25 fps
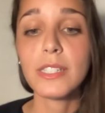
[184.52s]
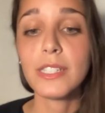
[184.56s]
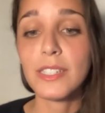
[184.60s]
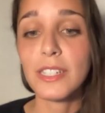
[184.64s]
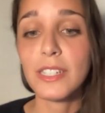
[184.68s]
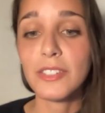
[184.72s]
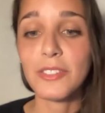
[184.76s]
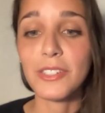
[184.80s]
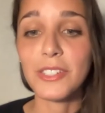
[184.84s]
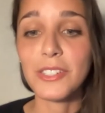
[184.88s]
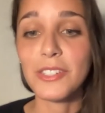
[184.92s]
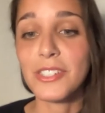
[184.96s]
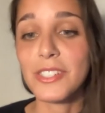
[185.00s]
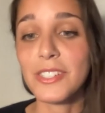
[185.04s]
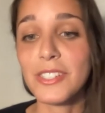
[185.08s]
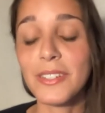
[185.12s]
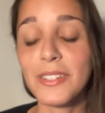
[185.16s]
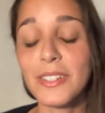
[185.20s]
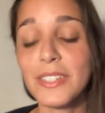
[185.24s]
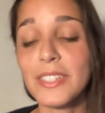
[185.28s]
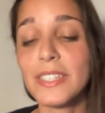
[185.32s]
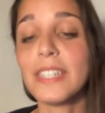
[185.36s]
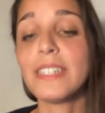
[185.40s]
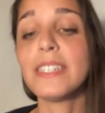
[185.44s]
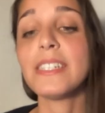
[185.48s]
series.
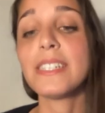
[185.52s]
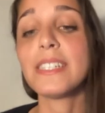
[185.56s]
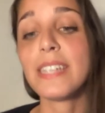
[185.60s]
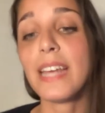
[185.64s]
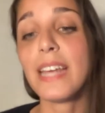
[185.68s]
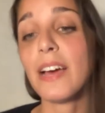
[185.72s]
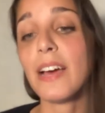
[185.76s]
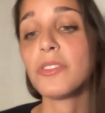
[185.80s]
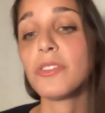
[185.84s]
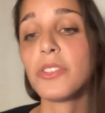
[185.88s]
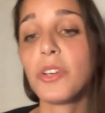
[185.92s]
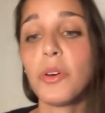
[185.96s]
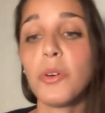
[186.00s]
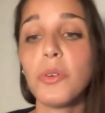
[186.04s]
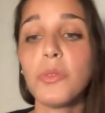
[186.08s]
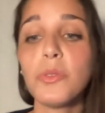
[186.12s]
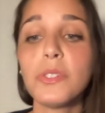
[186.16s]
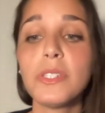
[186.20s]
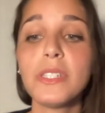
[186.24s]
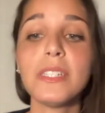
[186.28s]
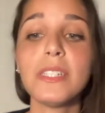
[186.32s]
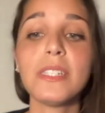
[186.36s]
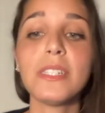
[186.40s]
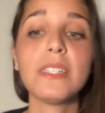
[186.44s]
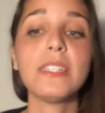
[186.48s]
The discount
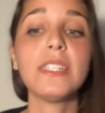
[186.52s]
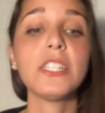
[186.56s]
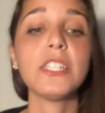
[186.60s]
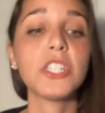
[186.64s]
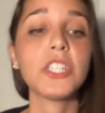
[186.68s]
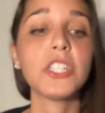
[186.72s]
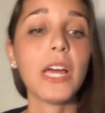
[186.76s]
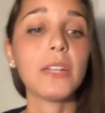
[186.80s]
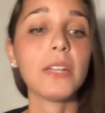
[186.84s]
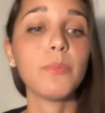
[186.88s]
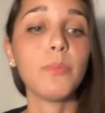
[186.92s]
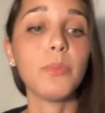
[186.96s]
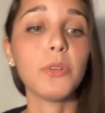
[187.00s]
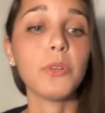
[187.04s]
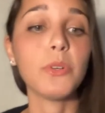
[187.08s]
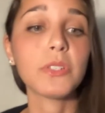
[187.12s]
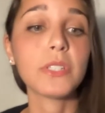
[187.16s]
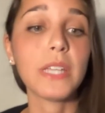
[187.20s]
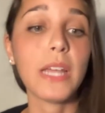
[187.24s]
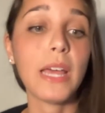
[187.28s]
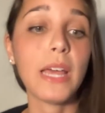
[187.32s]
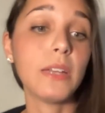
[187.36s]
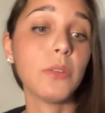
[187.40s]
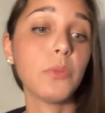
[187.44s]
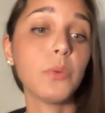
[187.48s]
code is in the chat
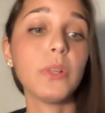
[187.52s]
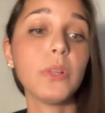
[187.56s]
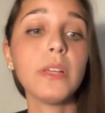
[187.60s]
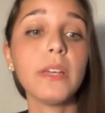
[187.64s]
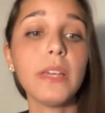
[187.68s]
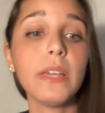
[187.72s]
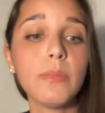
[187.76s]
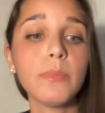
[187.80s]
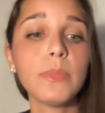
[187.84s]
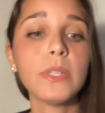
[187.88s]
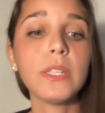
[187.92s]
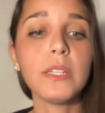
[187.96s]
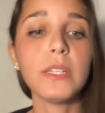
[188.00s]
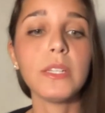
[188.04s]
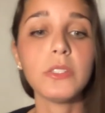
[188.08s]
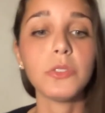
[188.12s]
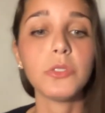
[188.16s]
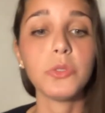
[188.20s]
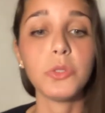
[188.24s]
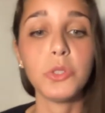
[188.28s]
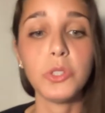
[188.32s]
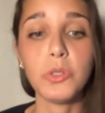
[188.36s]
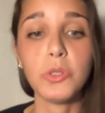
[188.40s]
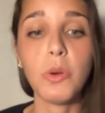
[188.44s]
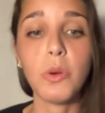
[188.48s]
box and we'll email it
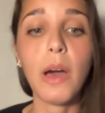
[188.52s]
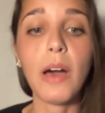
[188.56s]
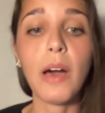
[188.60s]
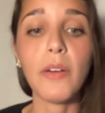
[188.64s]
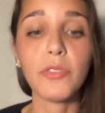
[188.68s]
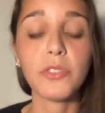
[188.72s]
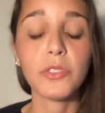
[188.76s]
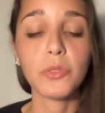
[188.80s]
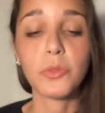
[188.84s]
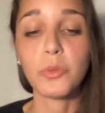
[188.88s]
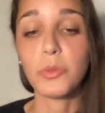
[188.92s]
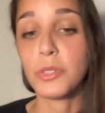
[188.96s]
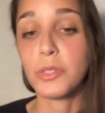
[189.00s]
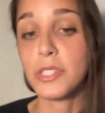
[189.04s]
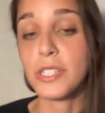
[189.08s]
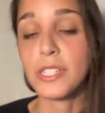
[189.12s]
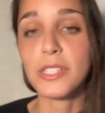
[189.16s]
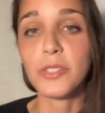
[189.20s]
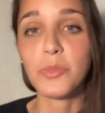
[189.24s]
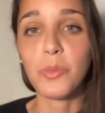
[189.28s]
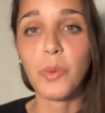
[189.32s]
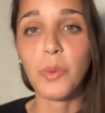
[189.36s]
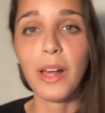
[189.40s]
to you afterwards as